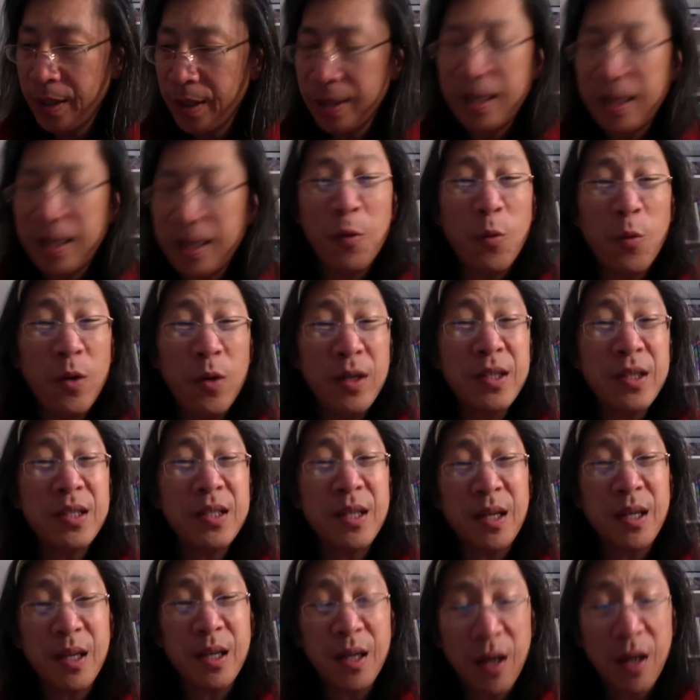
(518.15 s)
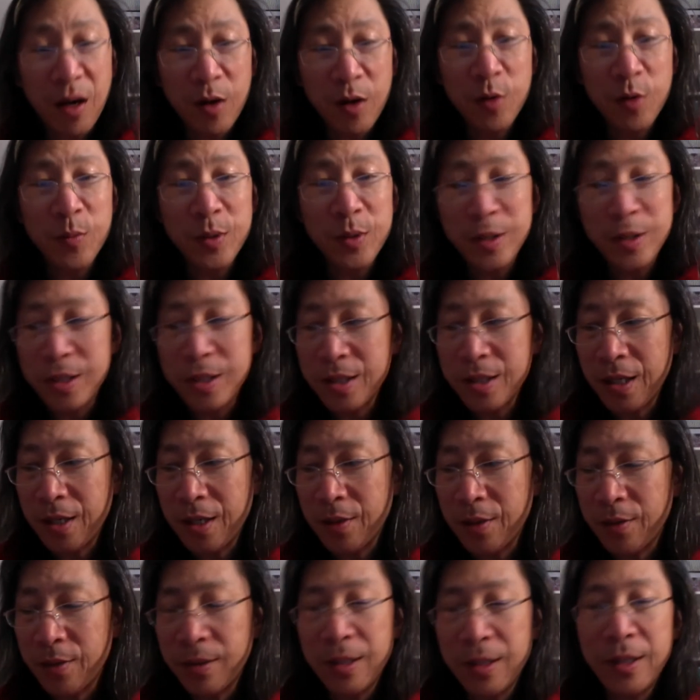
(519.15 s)
Now, what is the carbon
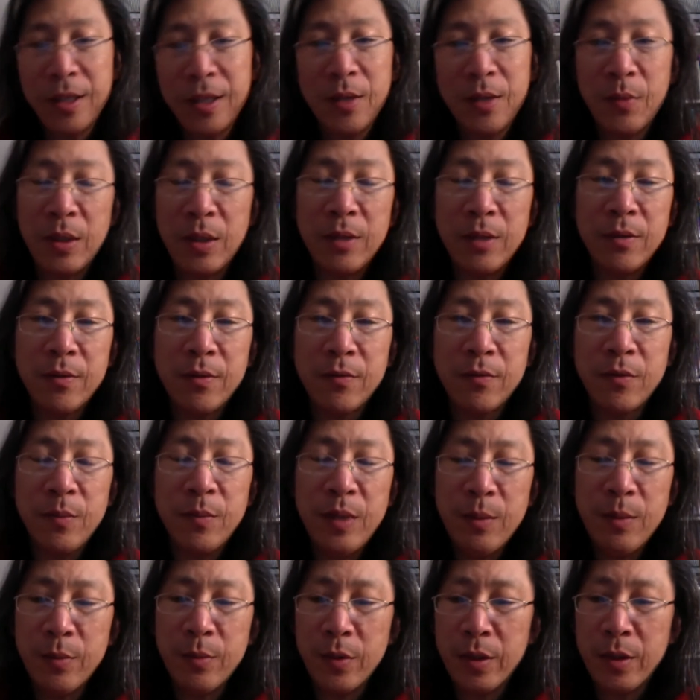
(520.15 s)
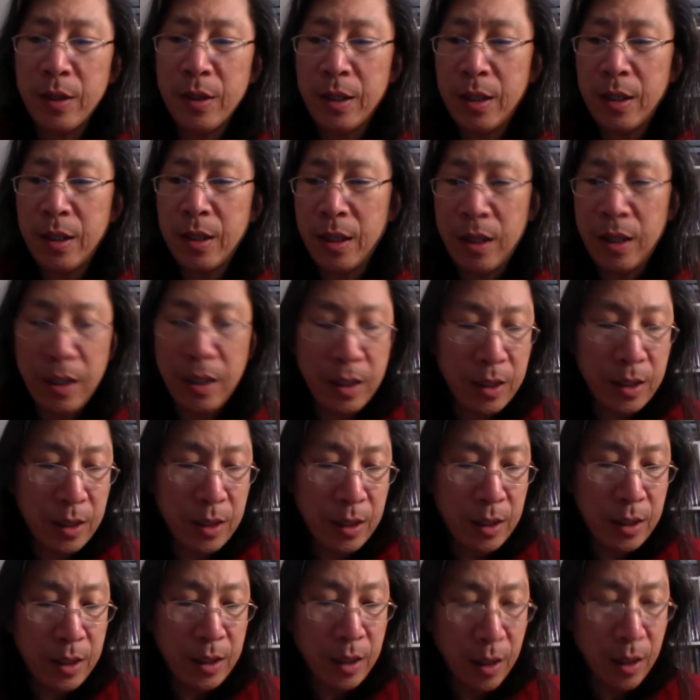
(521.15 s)
cycle? Well, remember,
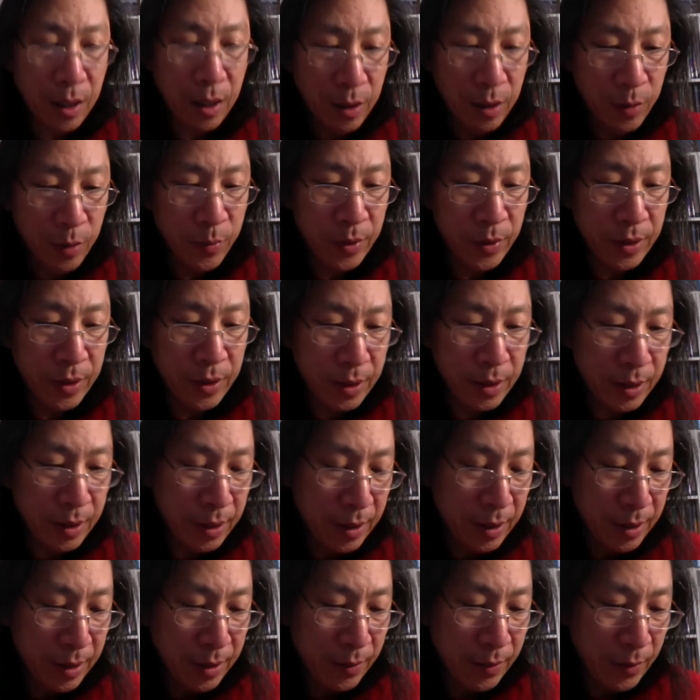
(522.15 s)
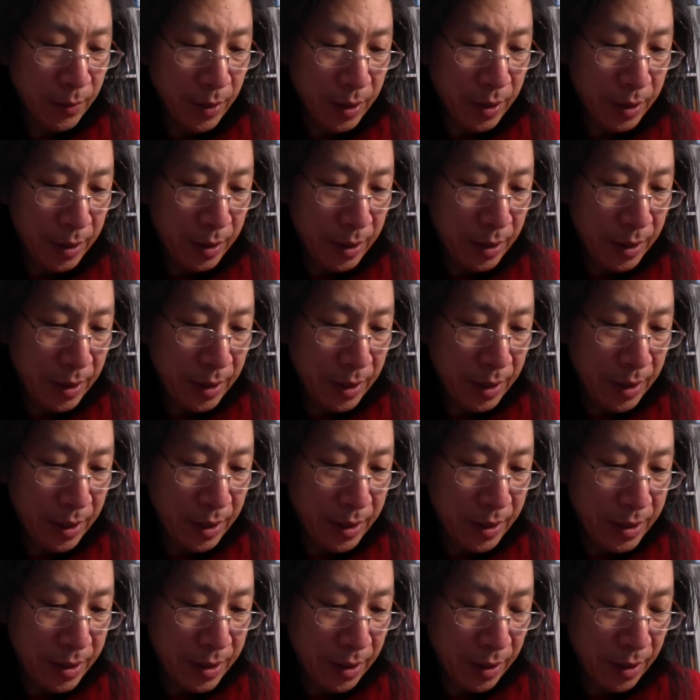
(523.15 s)
carbon, right,
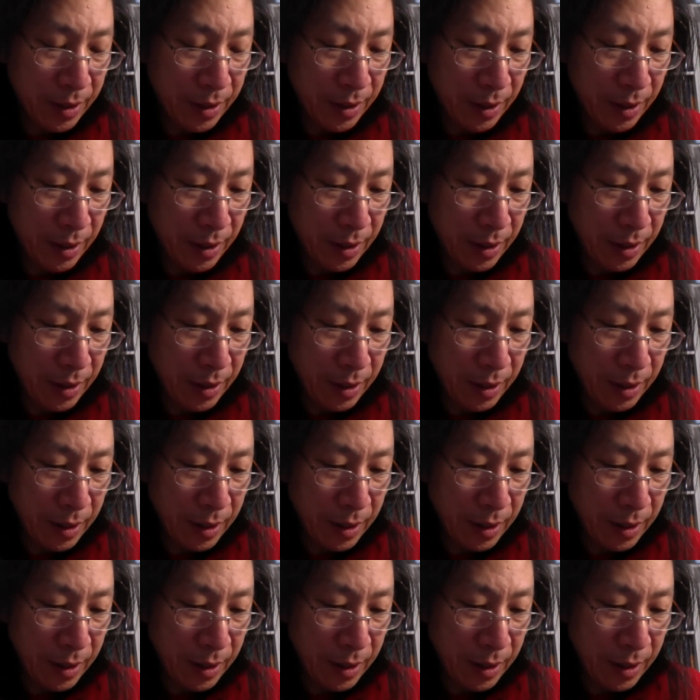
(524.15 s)
is the thing